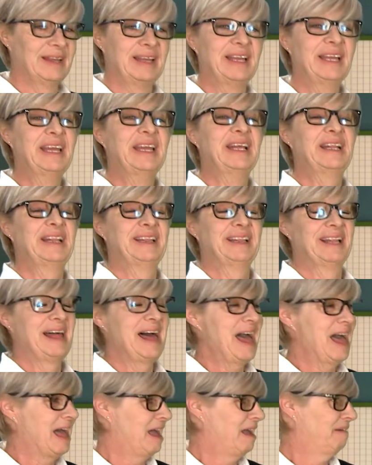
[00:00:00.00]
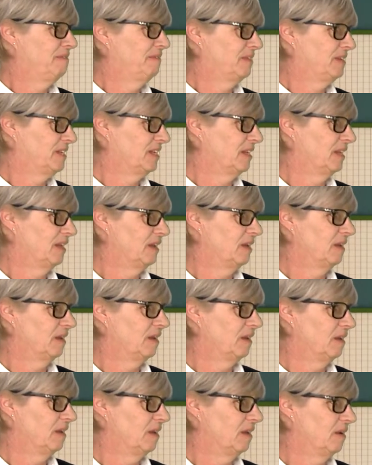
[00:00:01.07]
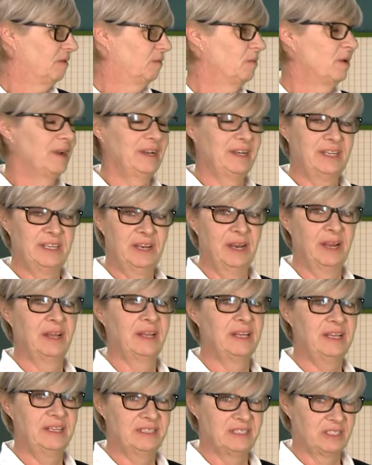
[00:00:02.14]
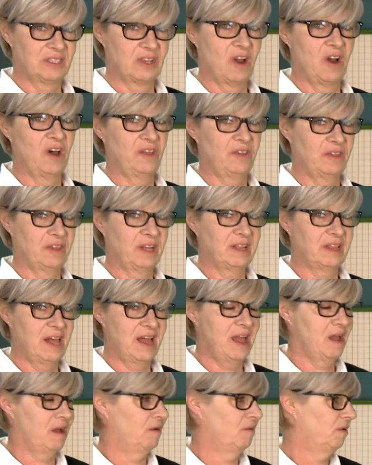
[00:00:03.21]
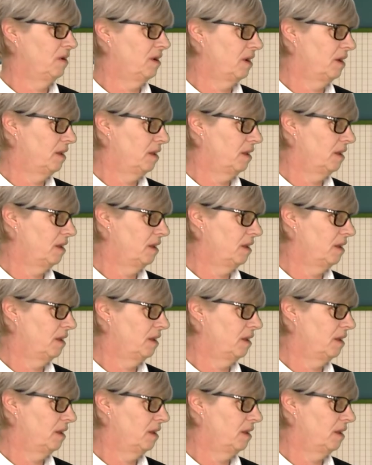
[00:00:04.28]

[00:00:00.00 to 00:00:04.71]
He laughed when he saw the clown.